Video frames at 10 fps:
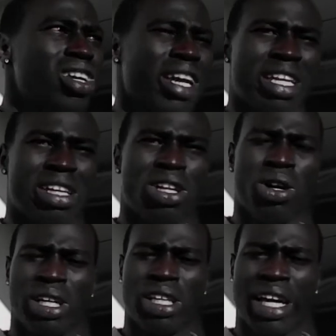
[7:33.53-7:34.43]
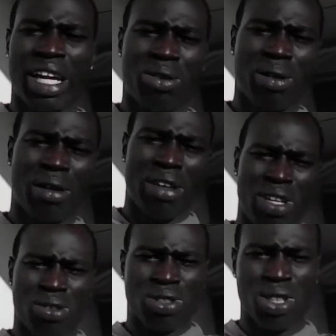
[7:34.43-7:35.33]
And you know, I don't,
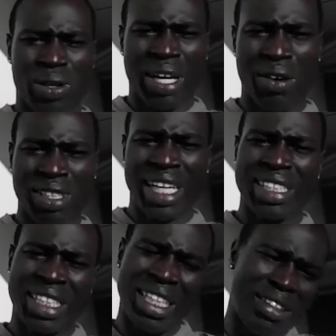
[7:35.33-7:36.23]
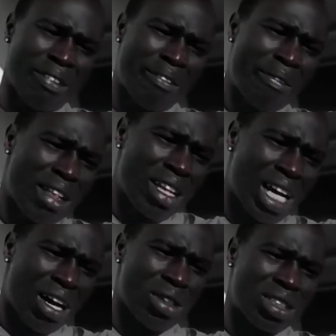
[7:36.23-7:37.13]
you know, so when I was 19,
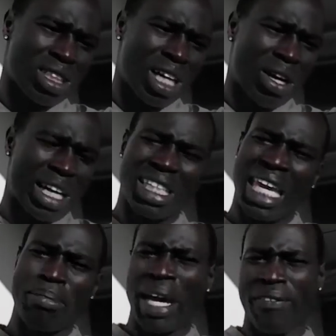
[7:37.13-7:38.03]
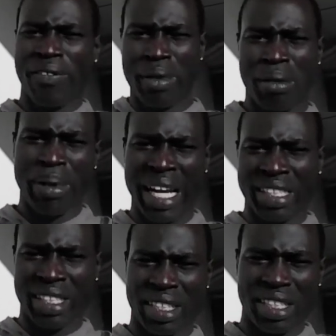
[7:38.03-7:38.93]
I was, I came back from
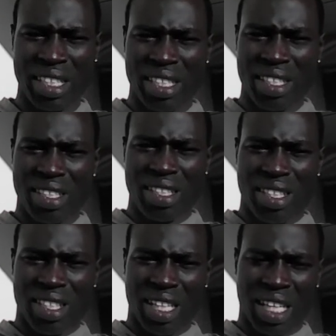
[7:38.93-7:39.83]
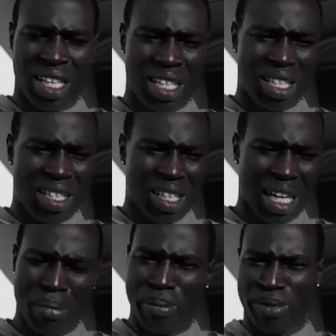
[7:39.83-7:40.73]
Nebraska. Uh,
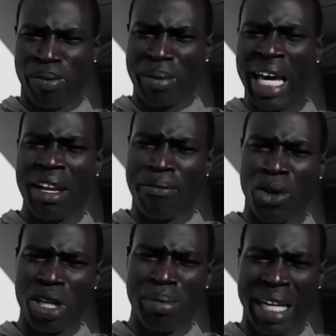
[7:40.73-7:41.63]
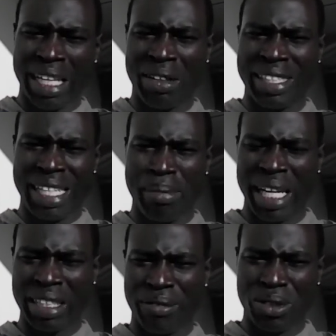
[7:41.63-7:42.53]
I'm from California, but I lived in
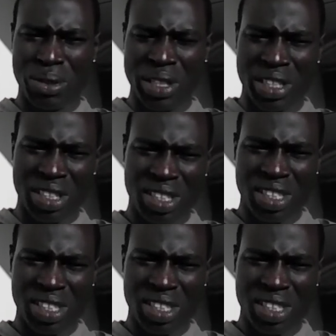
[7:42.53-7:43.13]
Nebraska for two years.